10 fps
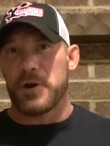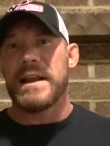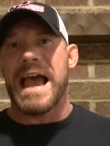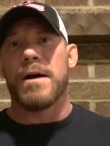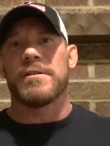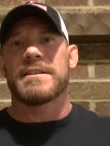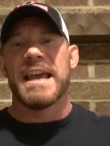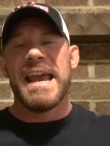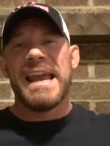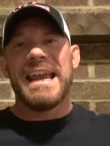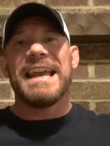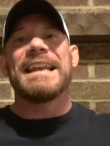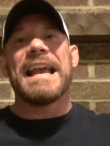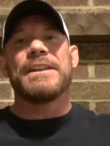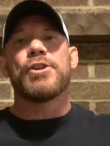30 hours
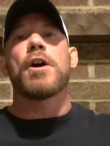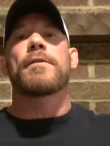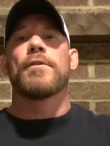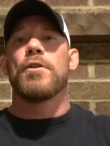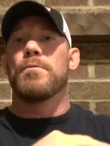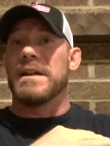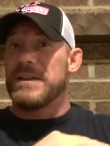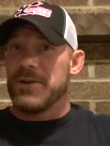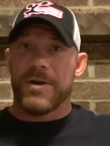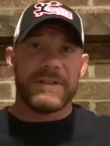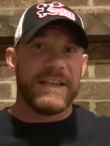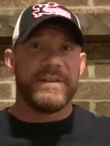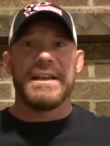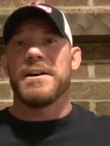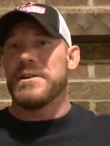in a dark room with no
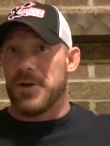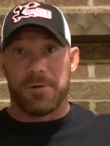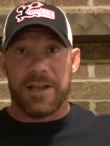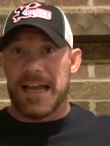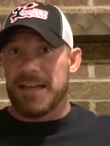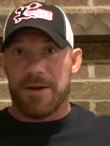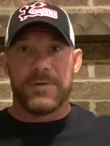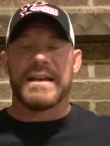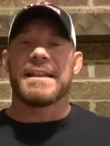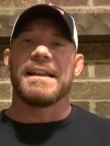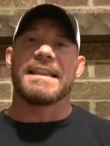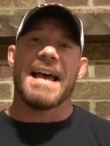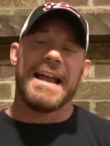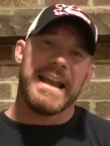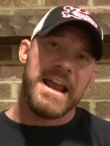TV on, no light, no nothing like
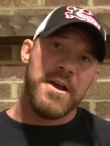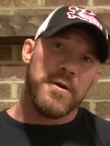that,